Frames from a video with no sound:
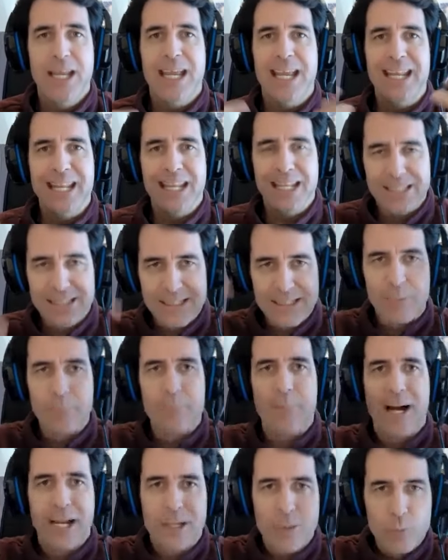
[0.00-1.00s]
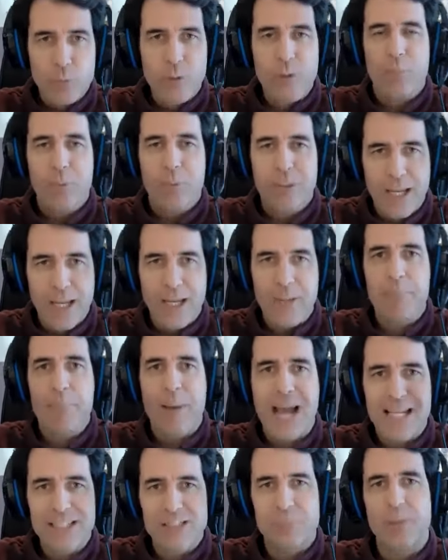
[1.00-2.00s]
It is the mind replaying
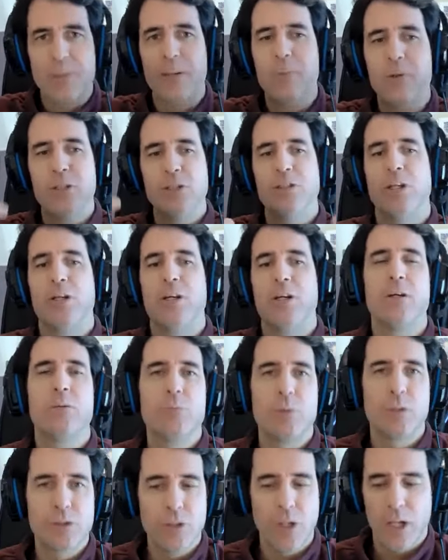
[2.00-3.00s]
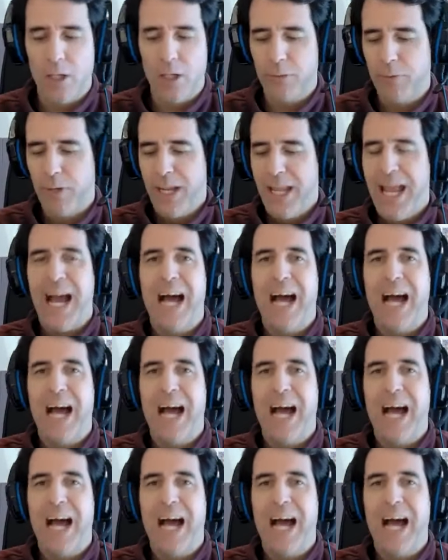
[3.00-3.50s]
past memories that are unresolved,